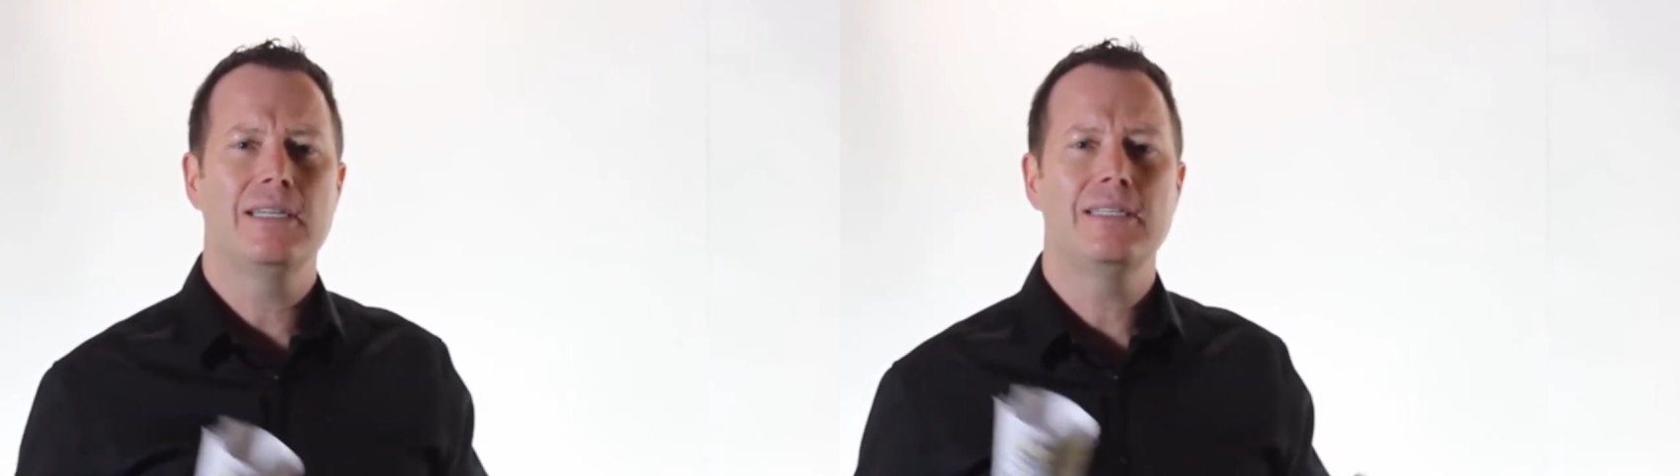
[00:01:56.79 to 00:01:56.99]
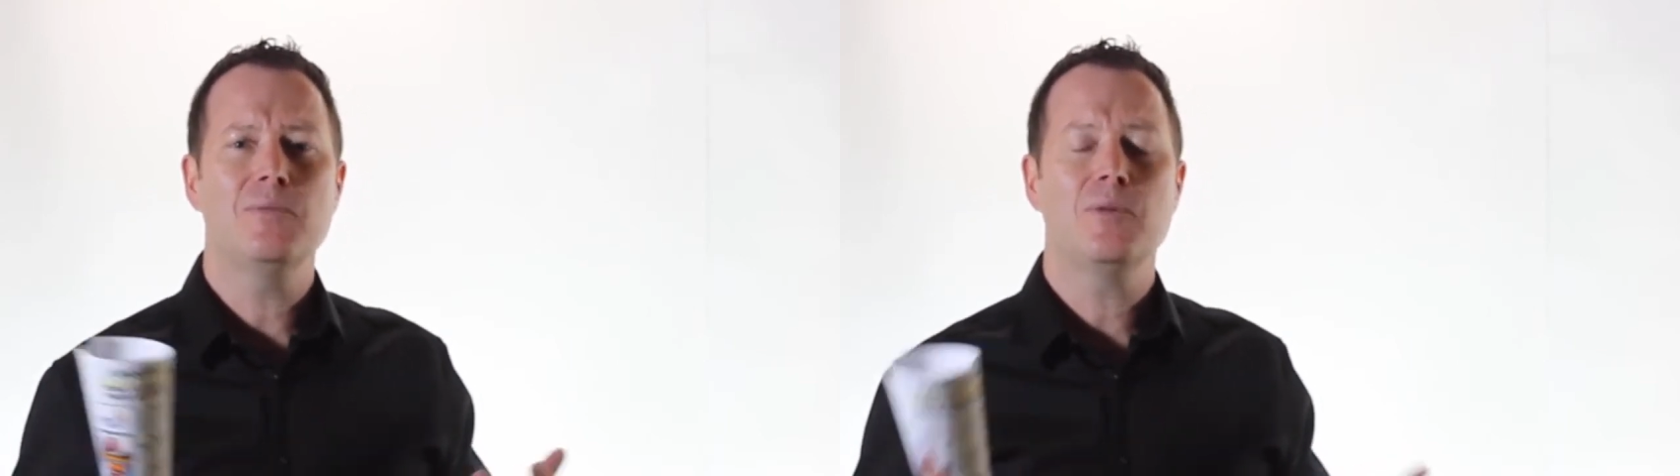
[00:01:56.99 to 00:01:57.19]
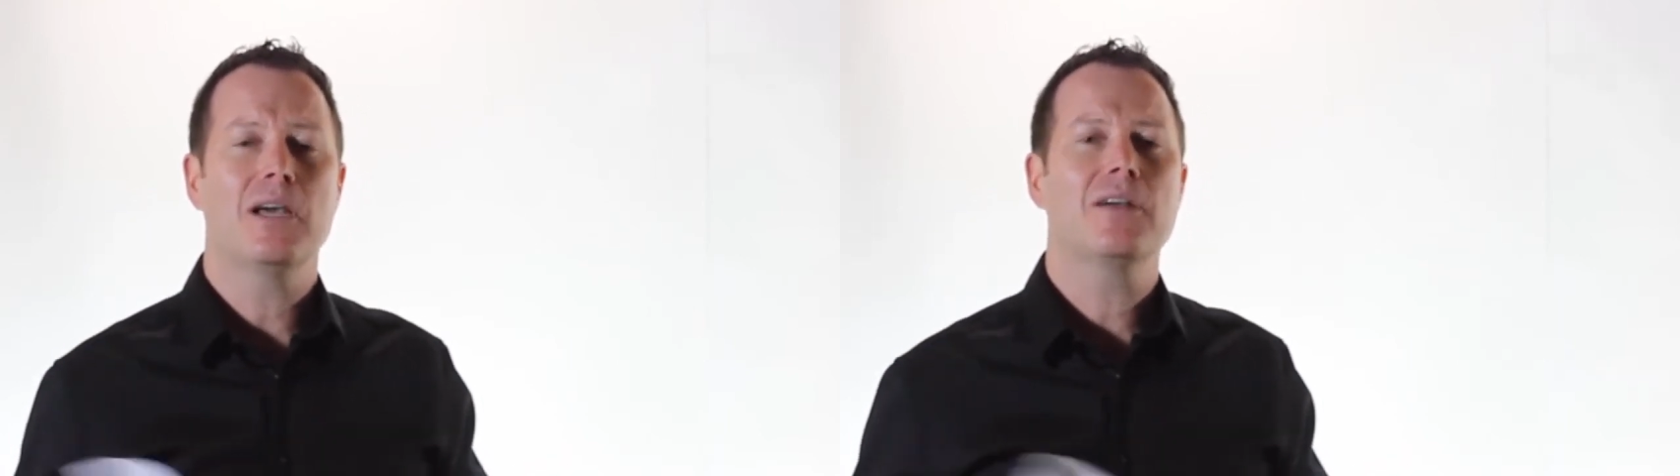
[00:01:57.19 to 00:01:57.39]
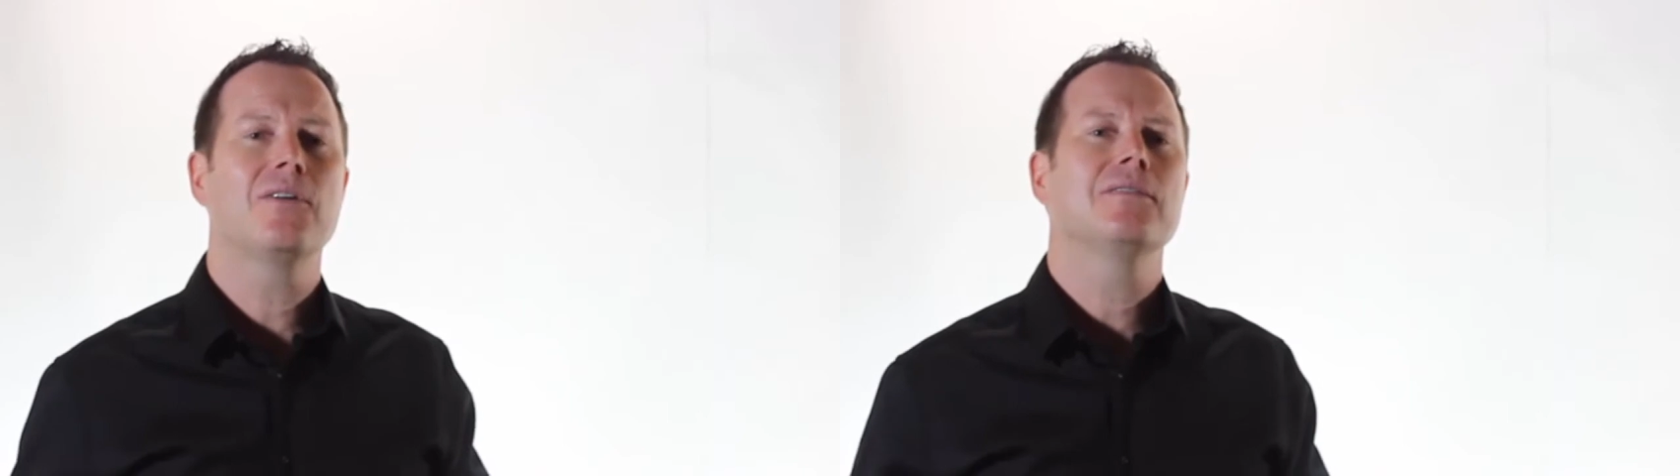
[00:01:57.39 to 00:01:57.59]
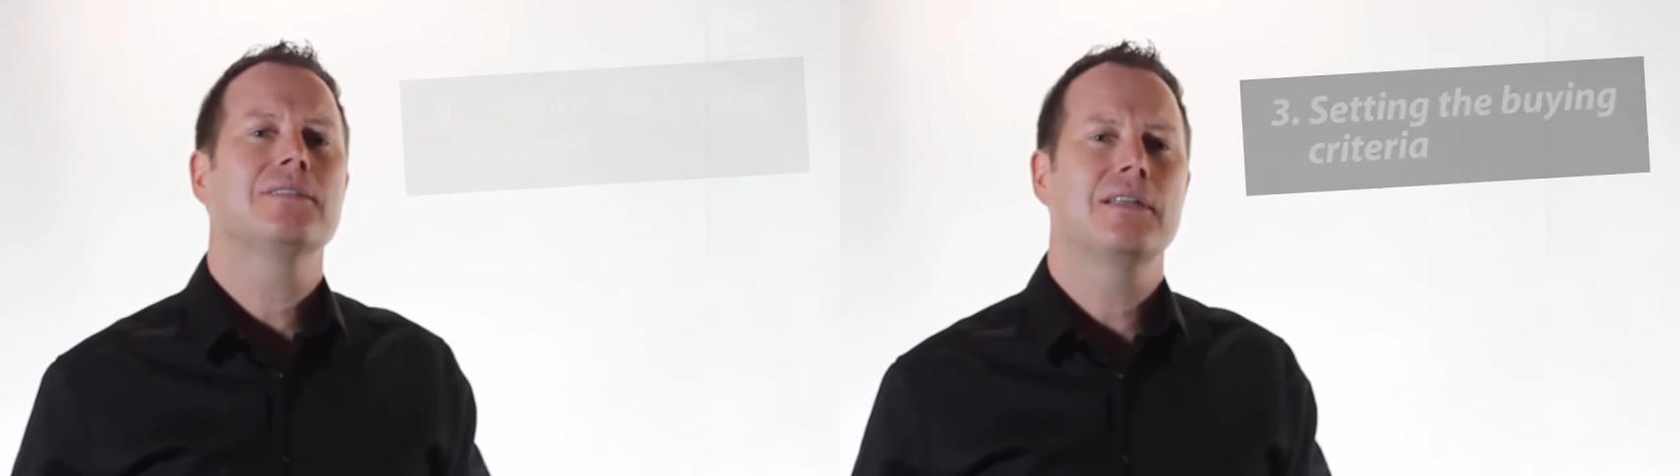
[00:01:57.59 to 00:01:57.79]
He did what I
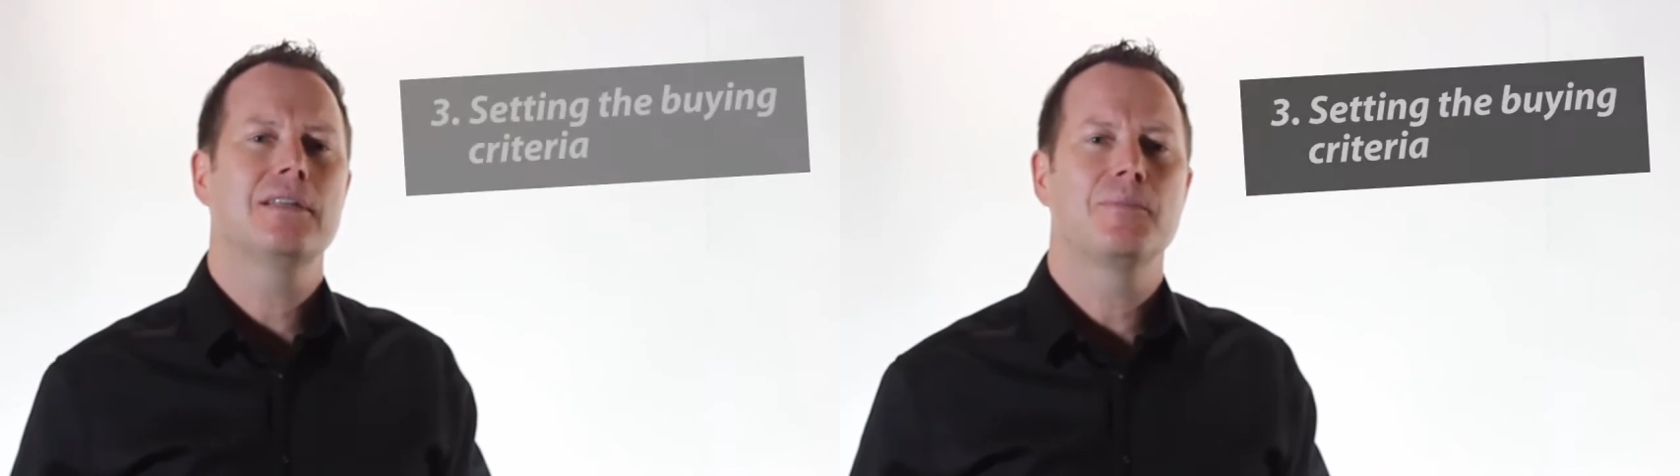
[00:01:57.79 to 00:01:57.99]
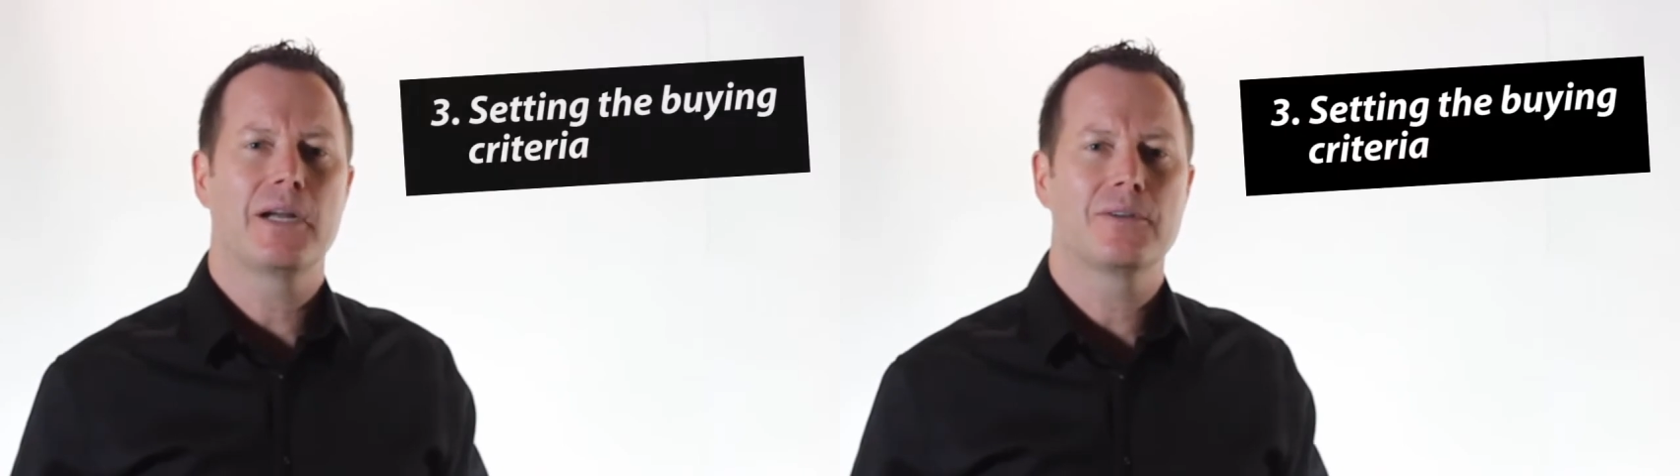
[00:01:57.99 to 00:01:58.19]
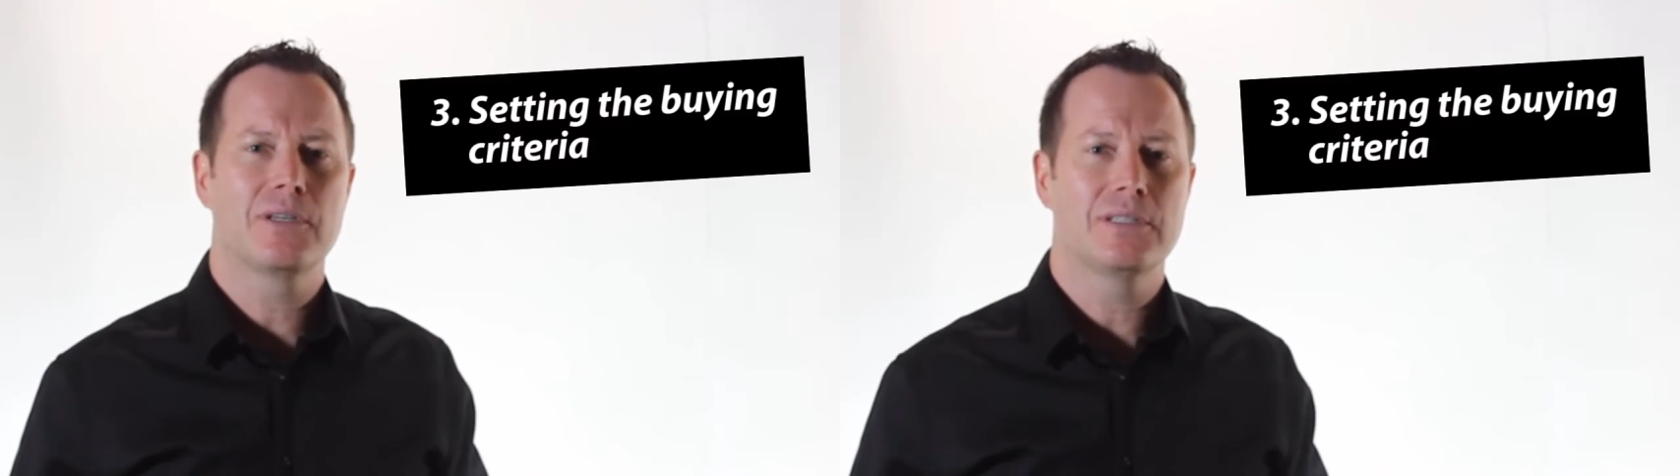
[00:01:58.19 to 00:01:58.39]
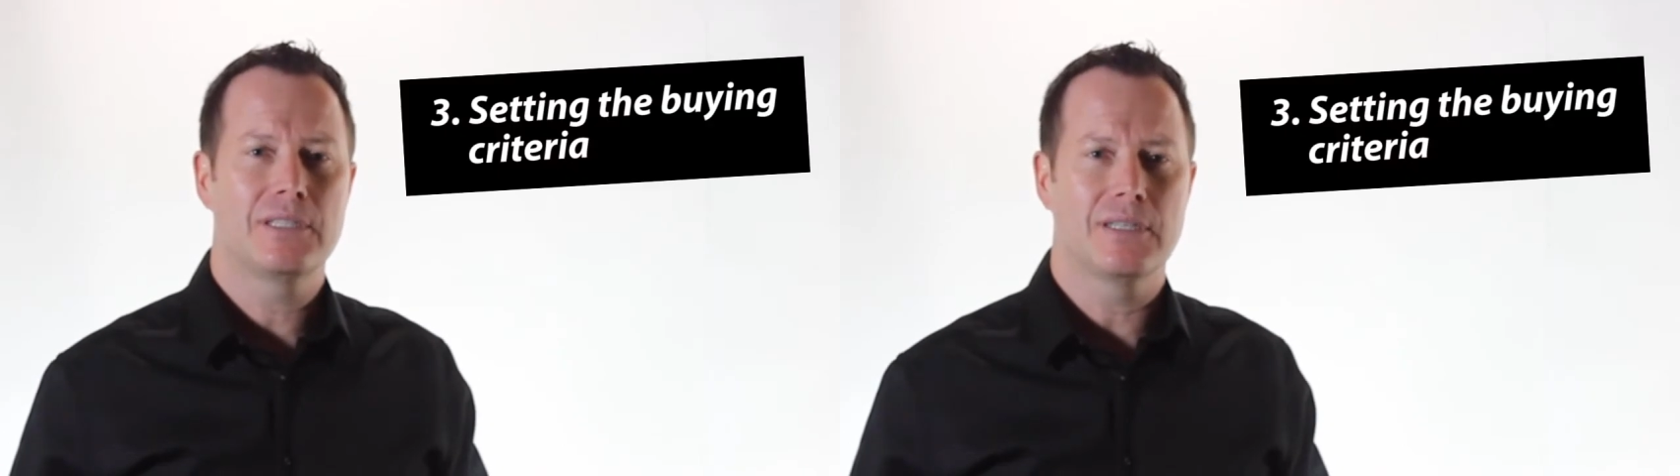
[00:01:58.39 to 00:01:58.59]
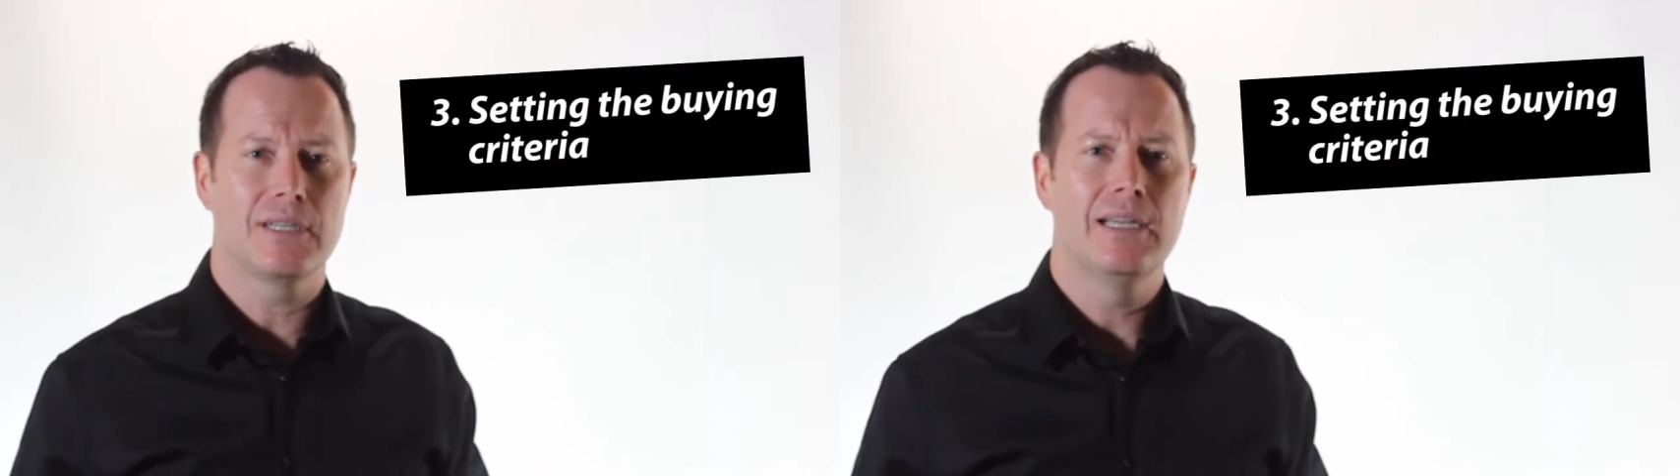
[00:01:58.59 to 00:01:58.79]
call setting the buying
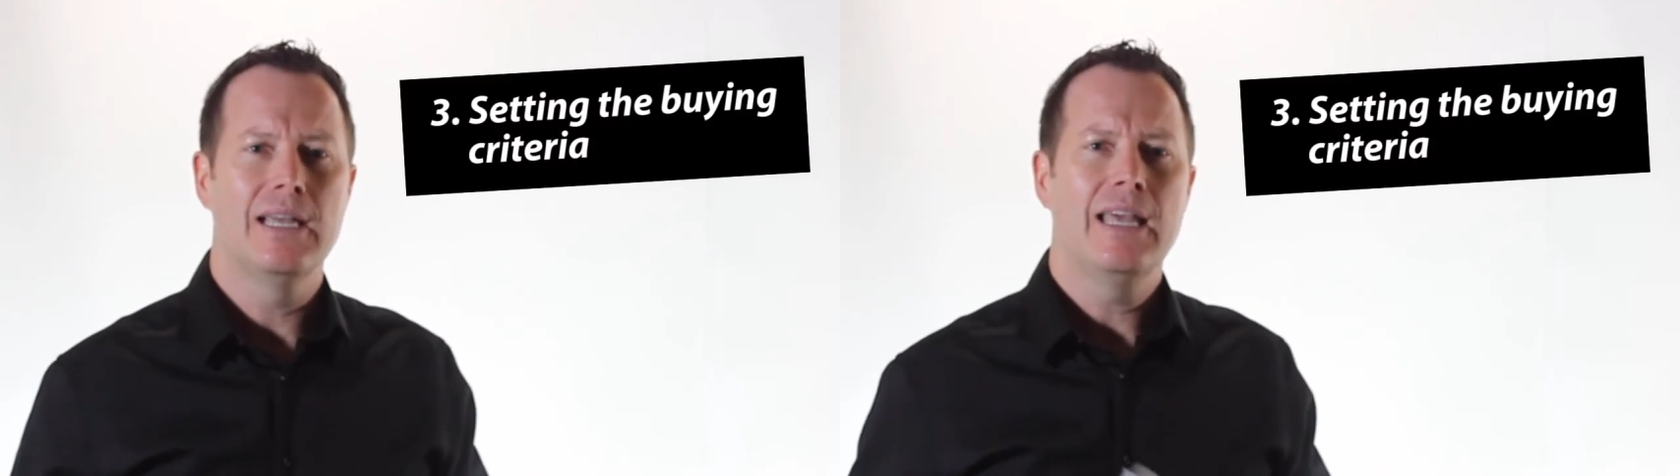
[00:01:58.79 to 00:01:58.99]
criteria.